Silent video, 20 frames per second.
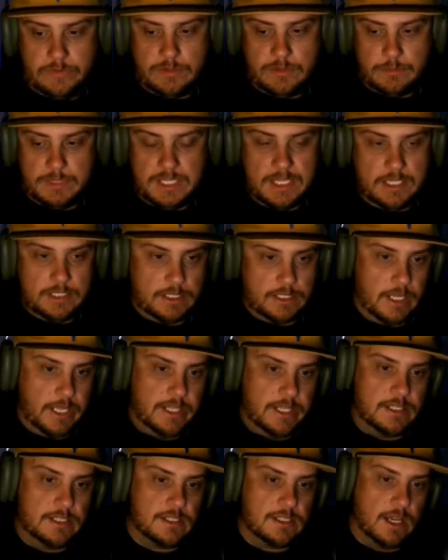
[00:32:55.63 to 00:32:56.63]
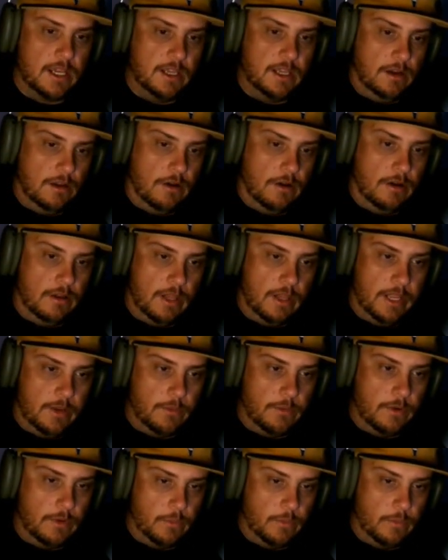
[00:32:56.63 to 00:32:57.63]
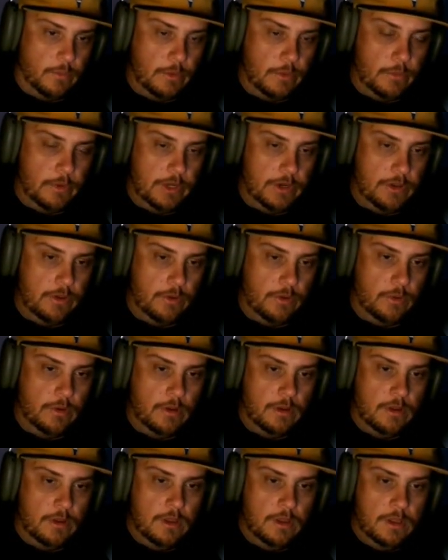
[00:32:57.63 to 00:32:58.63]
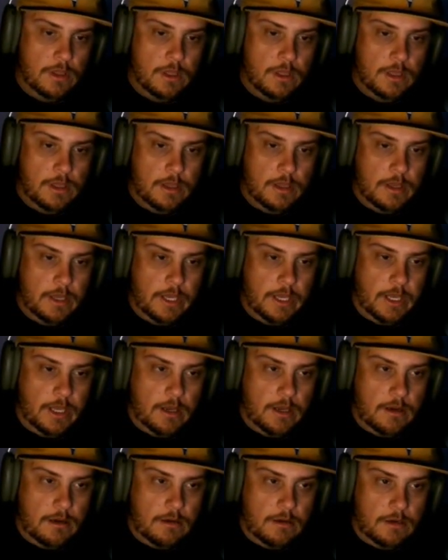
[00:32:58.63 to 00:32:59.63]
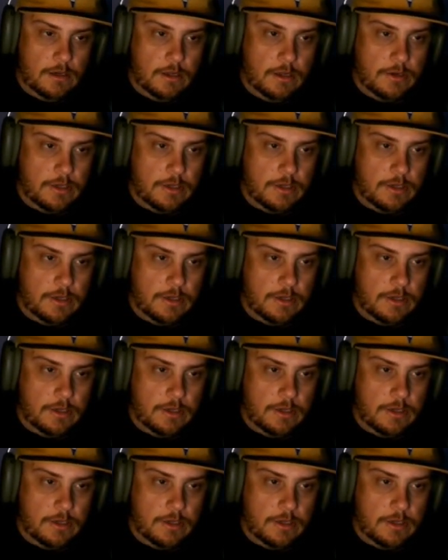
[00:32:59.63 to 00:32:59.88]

some decent insight on like what what we do and you know